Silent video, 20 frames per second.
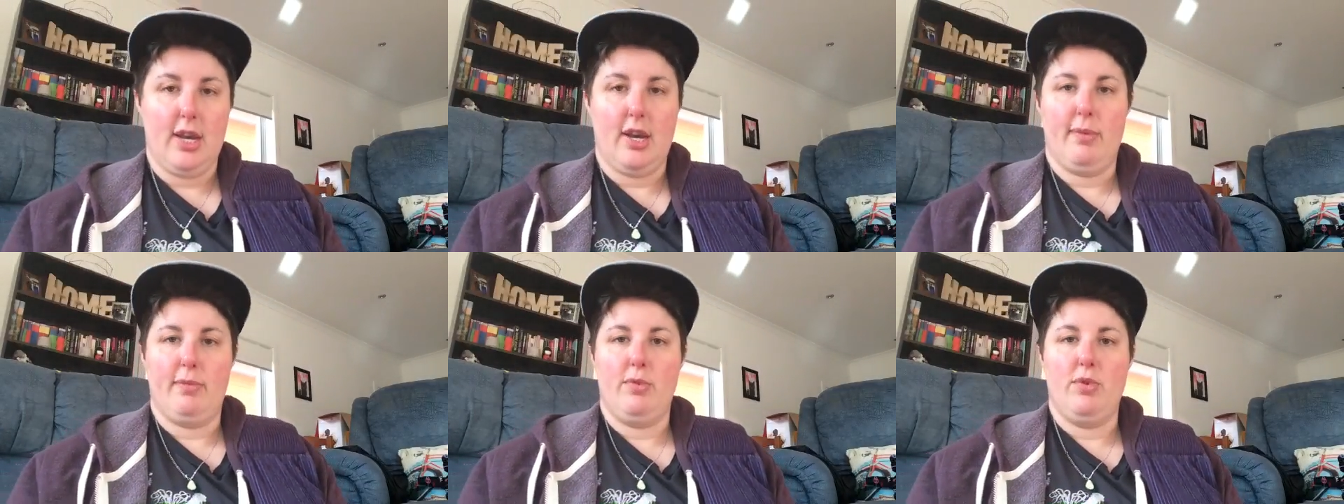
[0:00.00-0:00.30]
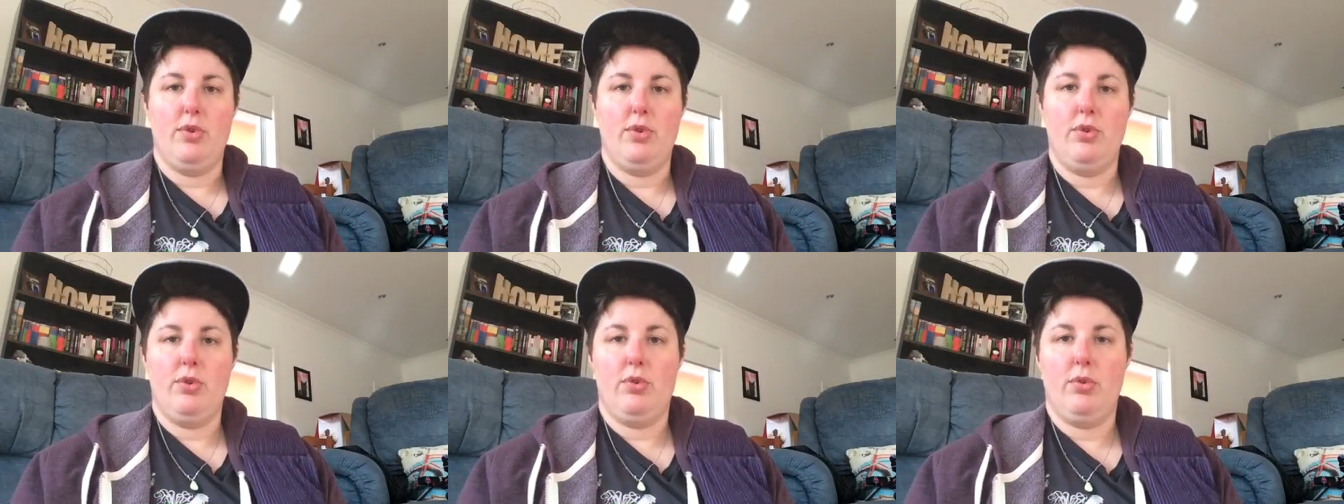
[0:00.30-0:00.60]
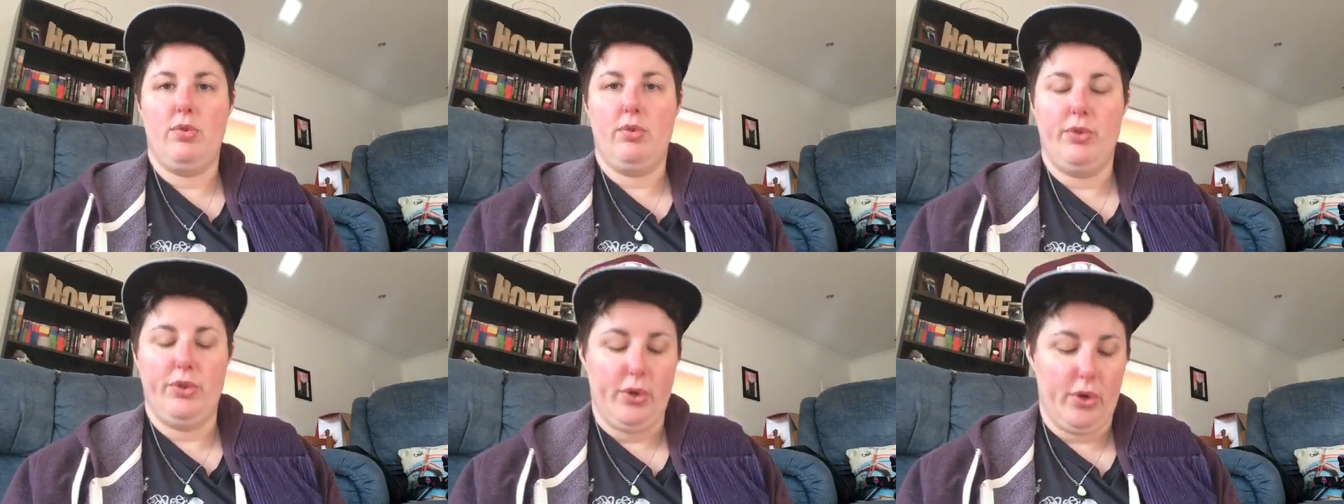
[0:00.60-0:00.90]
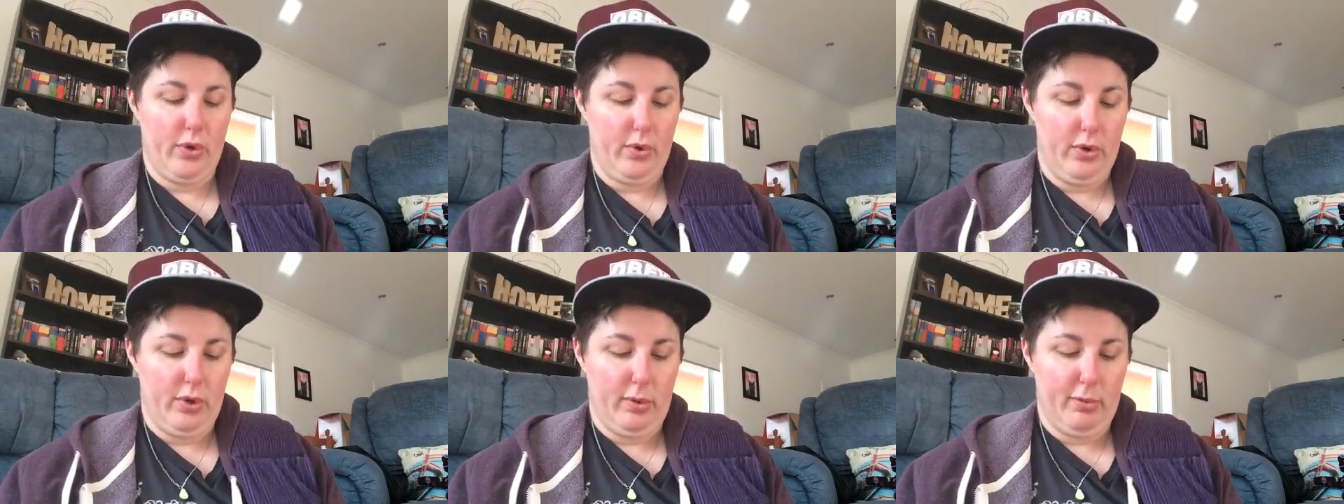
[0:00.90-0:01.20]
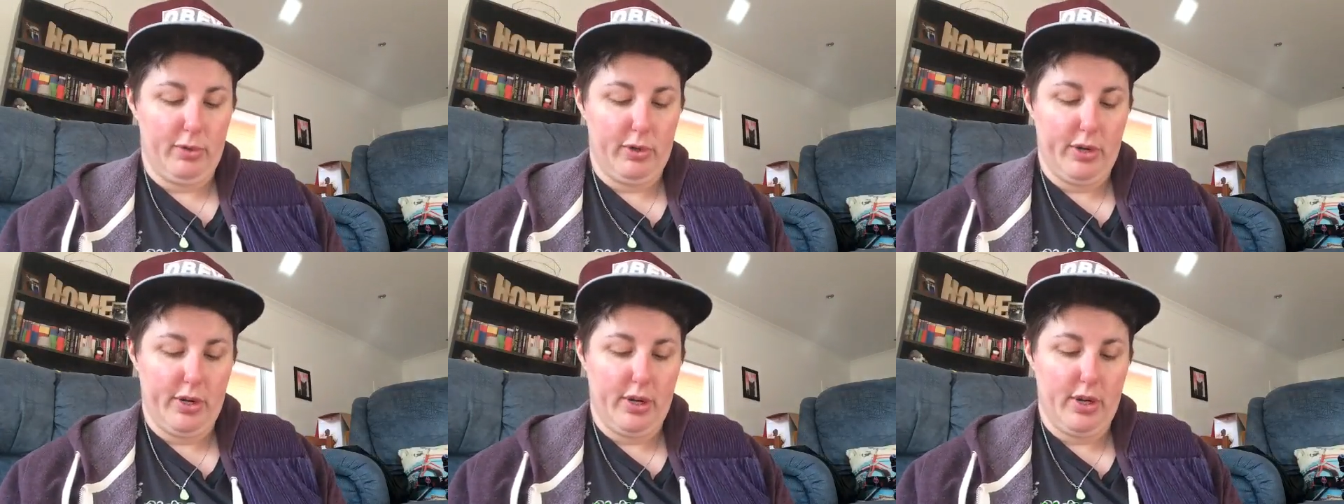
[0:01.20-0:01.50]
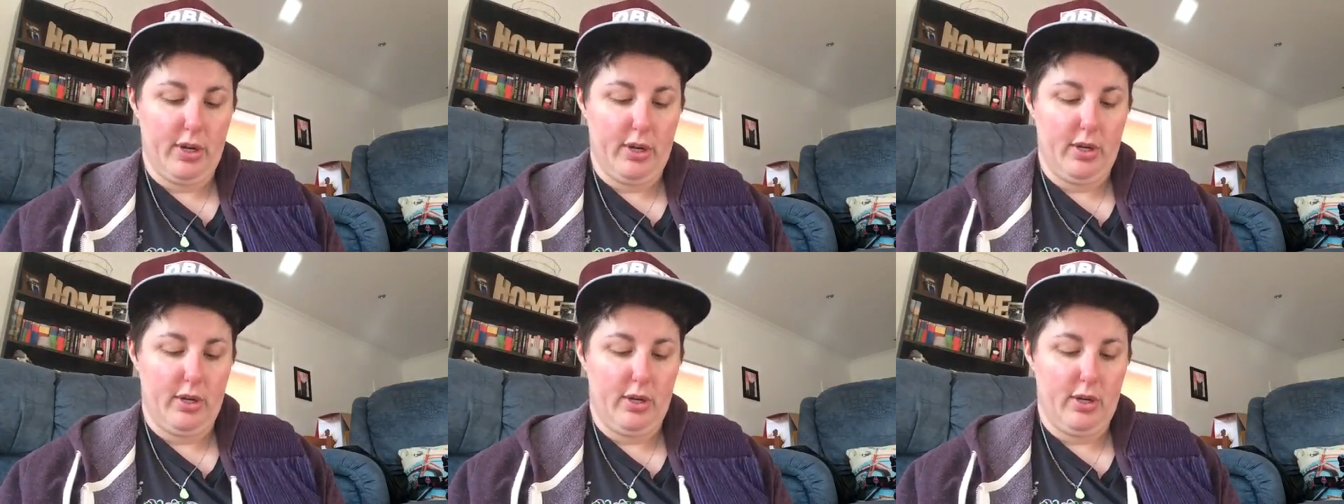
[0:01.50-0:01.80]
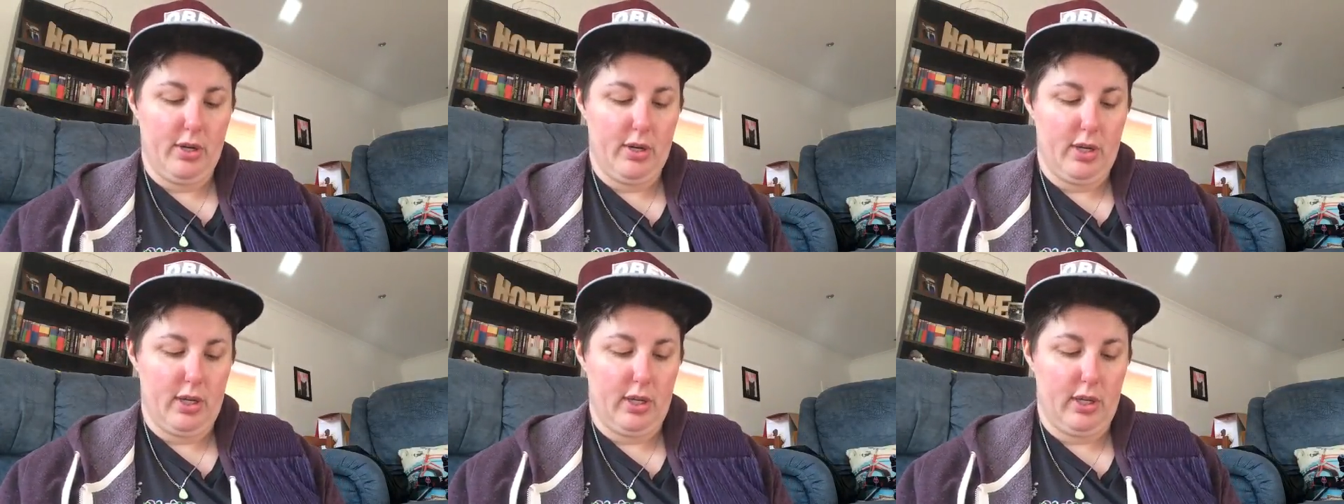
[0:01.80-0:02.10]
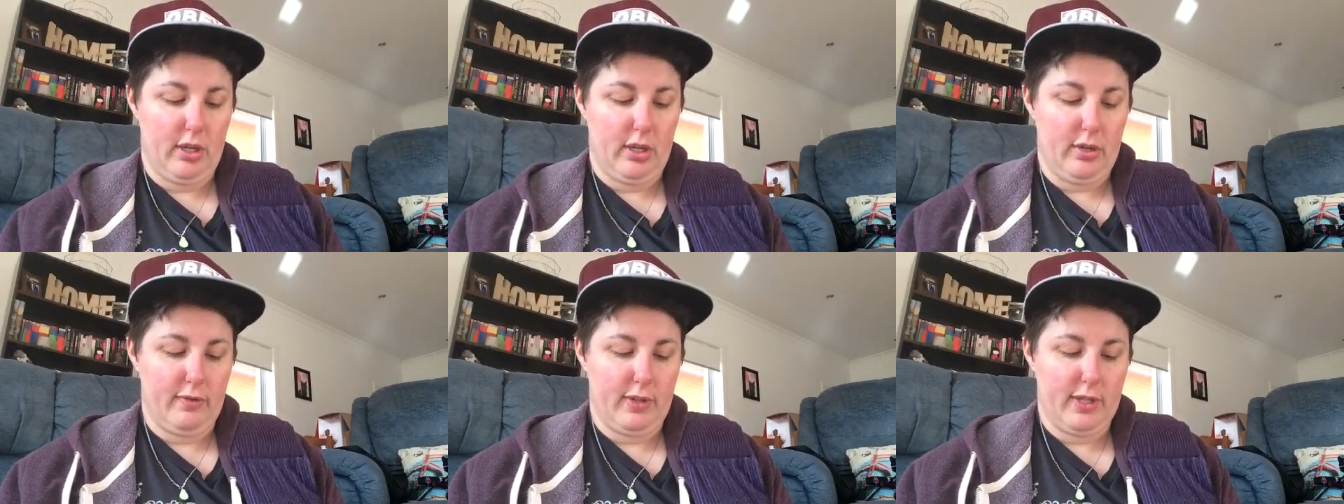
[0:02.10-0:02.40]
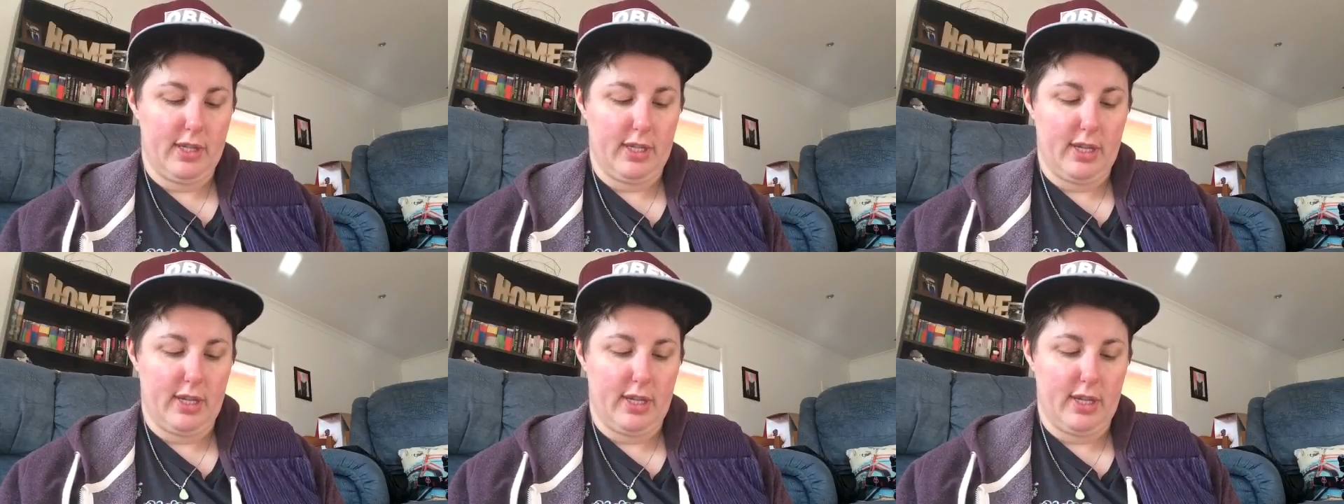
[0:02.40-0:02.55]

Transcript: You'll know your body. A lot of us